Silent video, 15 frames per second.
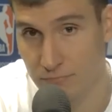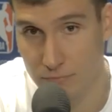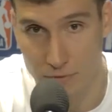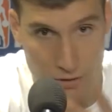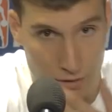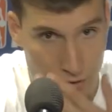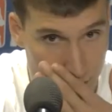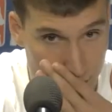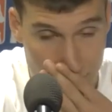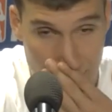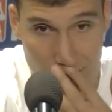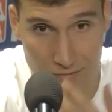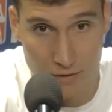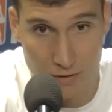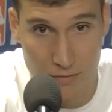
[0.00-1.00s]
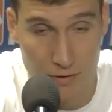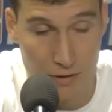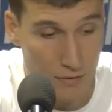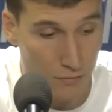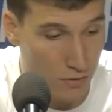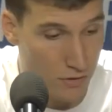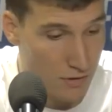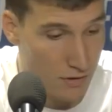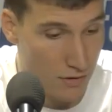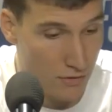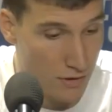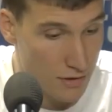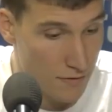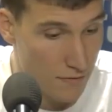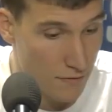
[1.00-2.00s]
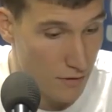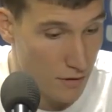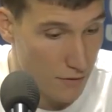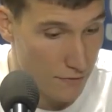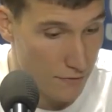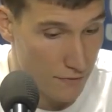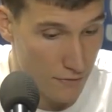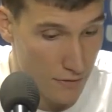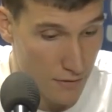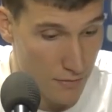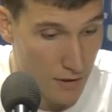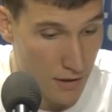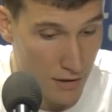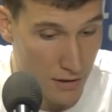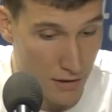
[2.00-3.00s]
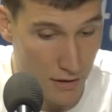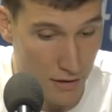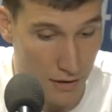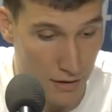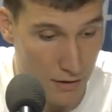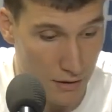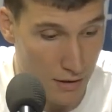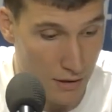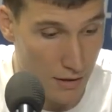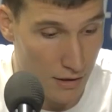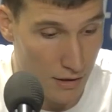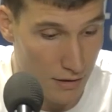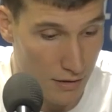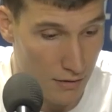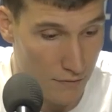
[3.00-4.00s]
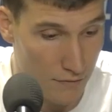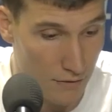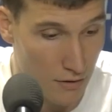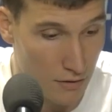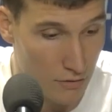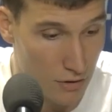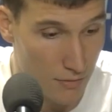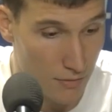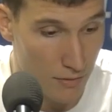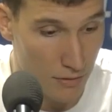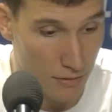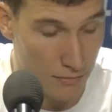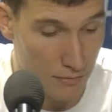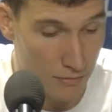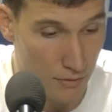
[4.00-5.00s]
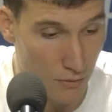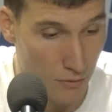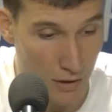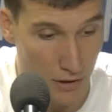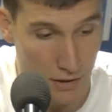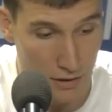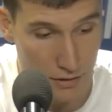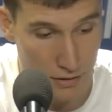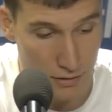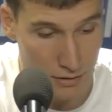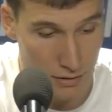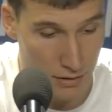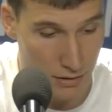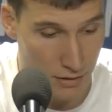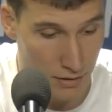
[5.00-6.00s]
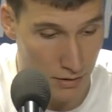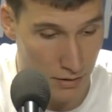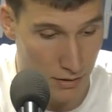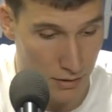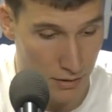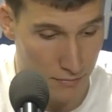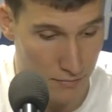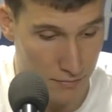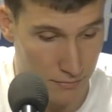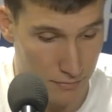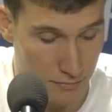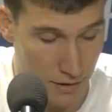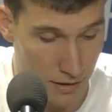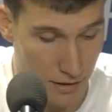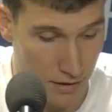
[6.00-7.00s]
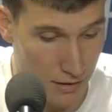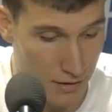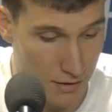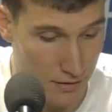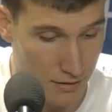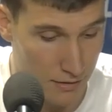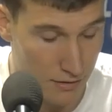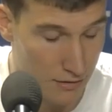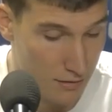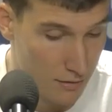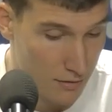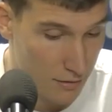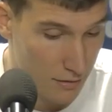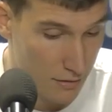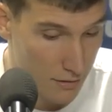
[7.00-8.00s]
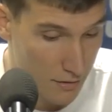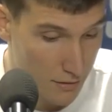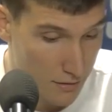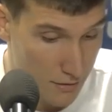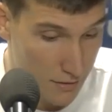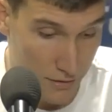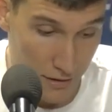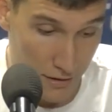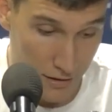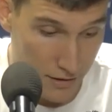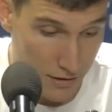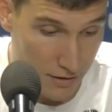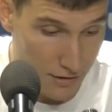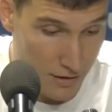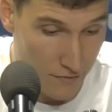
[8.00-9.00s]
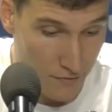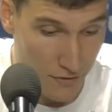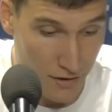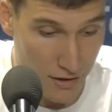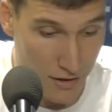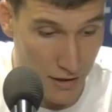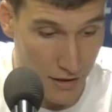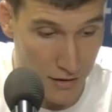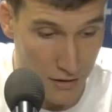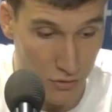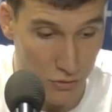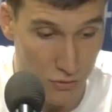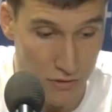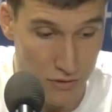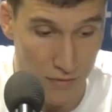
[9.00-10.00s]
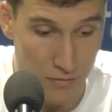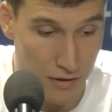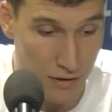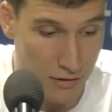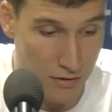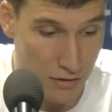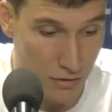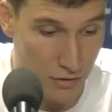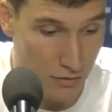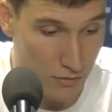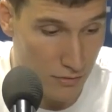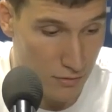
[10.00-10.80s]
I felt maybe I wasn't aggressive enough at the beginning. I got in a foul trouble quick, and I felt I had to do something, so